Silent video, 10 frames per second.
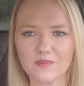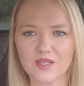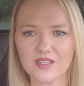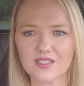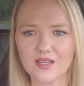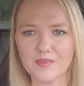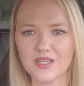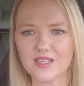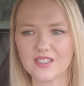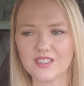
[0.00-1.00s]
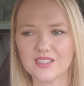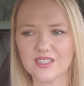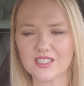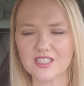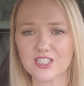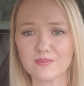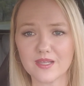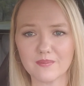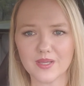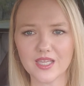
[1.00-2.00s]
But coming in and this just
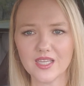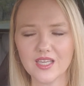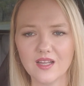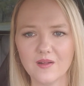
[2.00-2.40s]
being me,